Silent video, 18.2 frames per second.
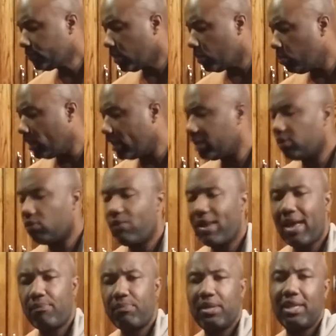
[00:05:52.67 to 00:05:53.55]
we're going to
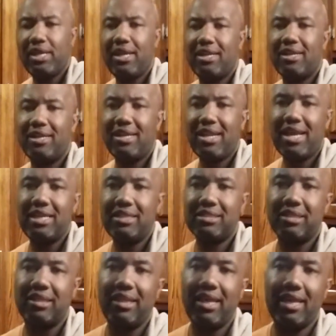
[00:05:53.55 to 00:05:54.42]
wrap it in a
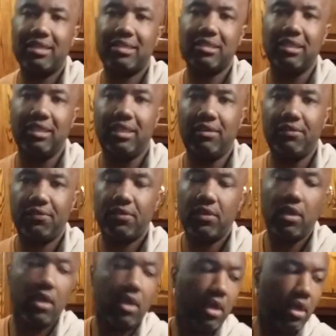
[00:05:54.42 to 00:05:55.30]
nice lettuce
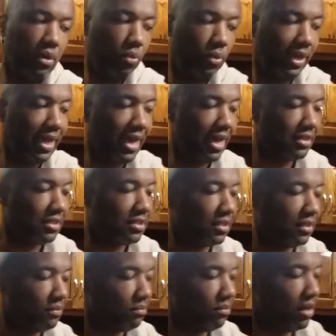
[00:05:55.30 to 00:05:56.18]
leaf. We got
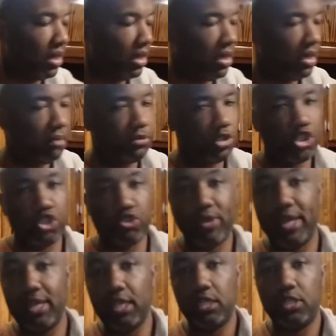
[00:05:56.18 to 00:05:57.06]
some
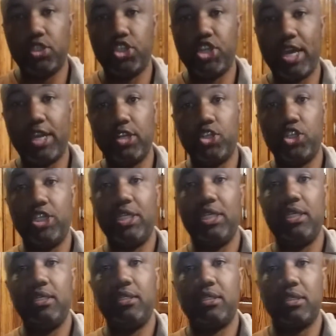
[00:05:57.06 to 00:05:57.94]
shredded cheddar
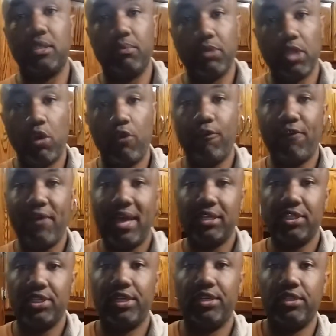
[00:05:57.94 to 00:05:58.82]
cheese, some
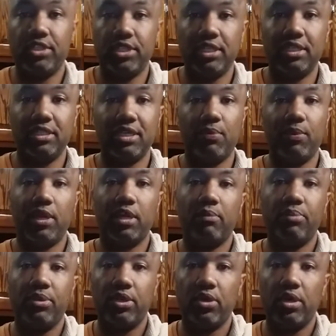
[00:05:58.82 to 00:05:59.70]
low-fat cheddar cheese that we're going
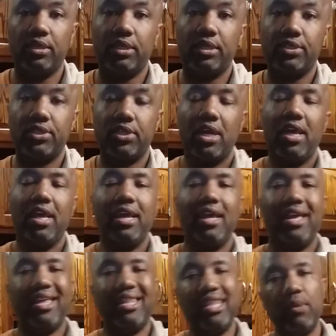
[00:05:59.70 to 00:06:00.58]
to put on
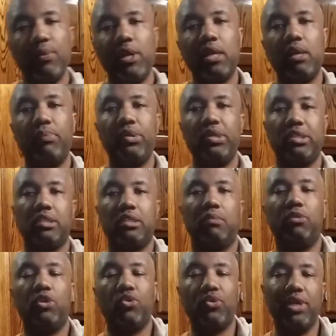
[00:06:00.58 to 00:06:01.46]
this. And then we're going to put
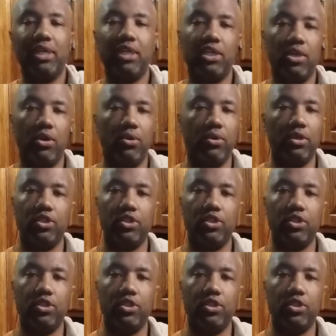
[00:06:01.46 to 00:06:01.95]
some Greek yogurt,